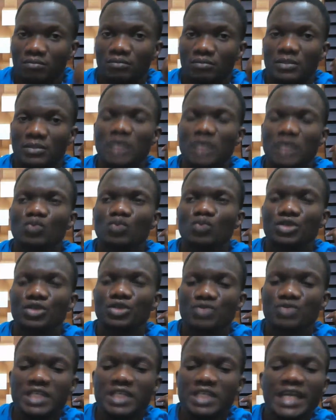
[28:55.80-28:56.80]
And when
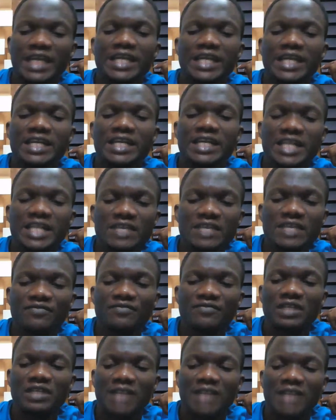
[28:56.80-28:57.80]
you daily live
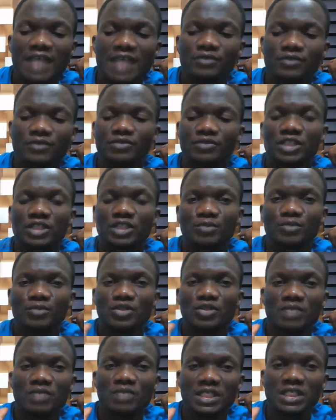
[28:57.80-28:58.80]
a life of
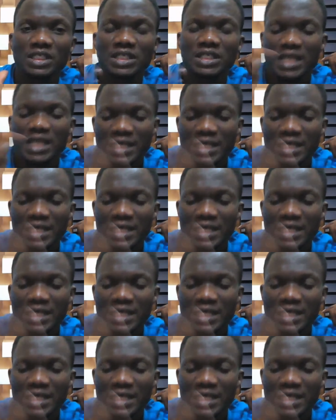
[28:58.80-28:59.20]
responsibility,